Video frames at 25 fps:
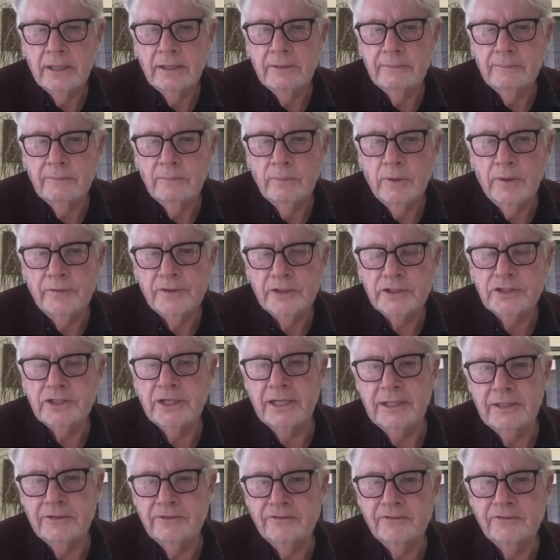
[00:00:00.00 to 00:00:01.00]
what the
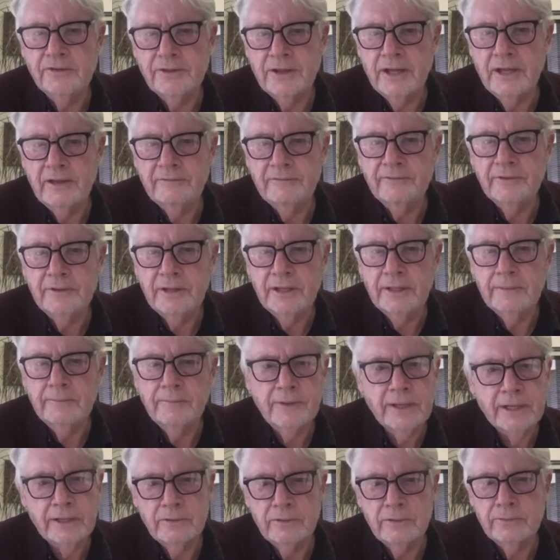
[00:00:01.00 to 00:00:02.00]
challenges are for them.
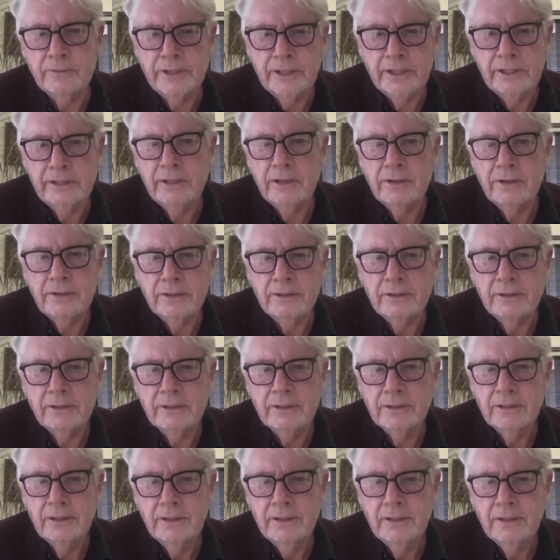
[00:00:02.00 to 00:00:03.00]
They already know.
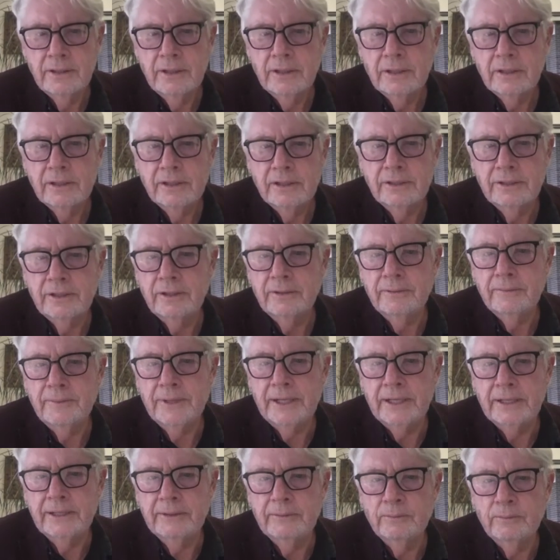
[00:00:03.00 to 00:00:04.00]
you know.
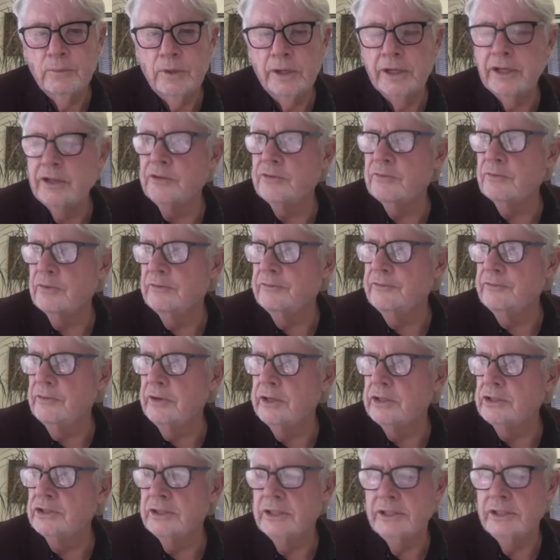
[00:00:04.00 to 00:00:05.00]
But what is
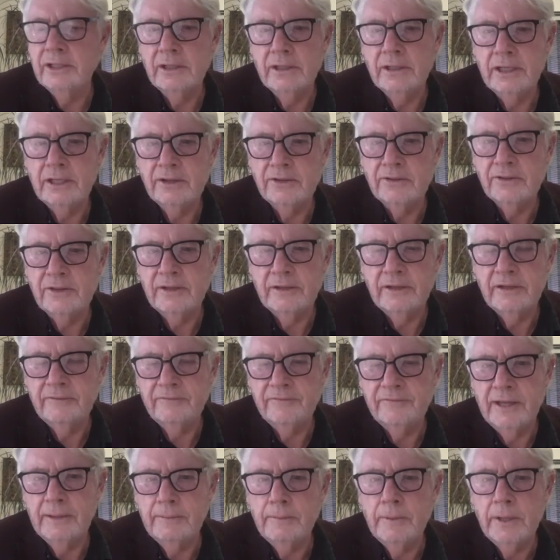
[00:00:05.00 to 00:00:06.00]
refreshing is that
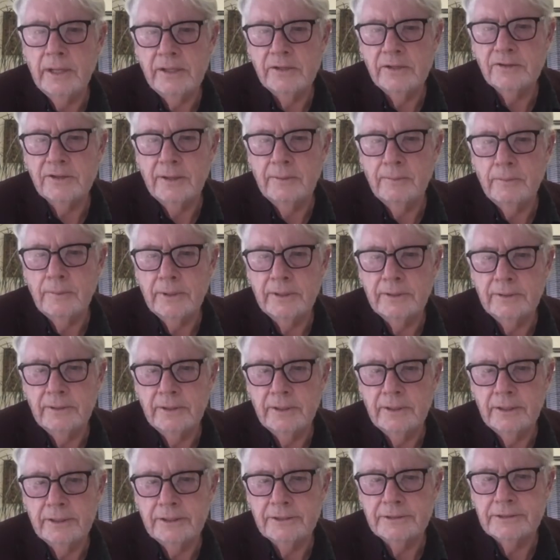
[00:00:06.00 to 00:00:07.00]
if they meet someone
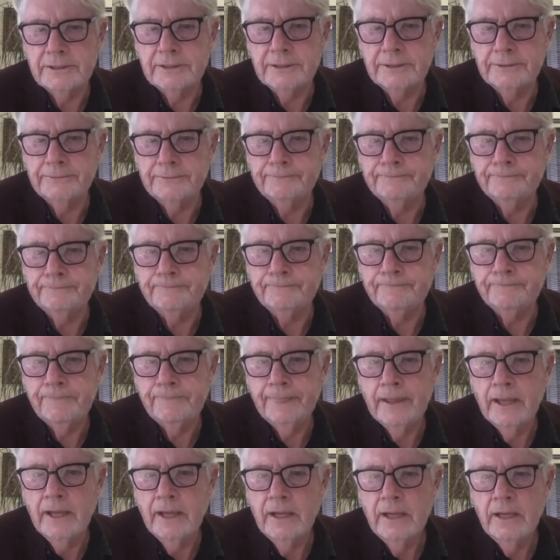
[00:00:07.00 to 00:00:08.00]
that
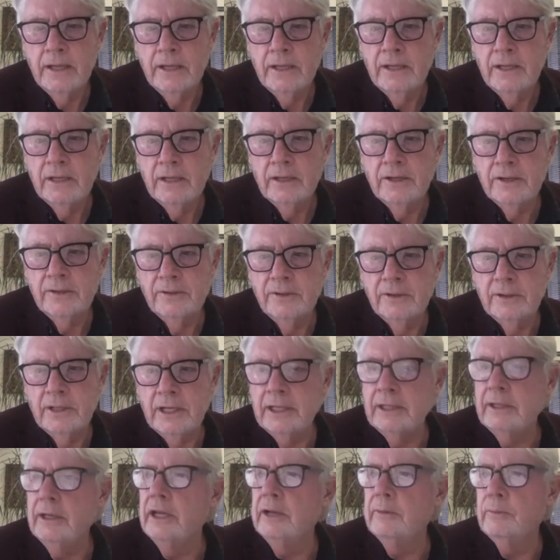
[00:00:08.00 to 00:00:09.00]

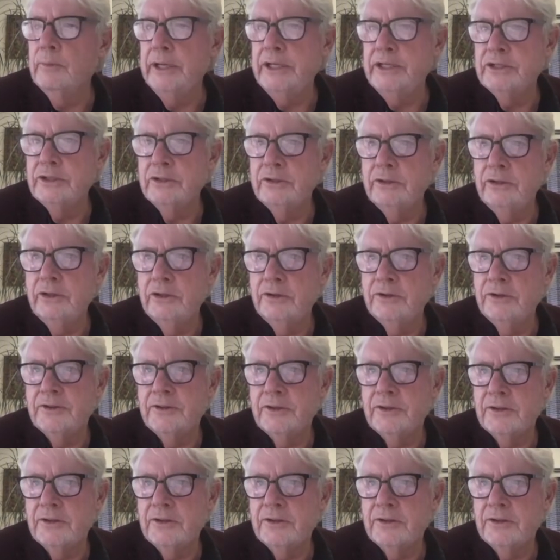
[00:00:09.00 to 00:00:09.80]
and we do use this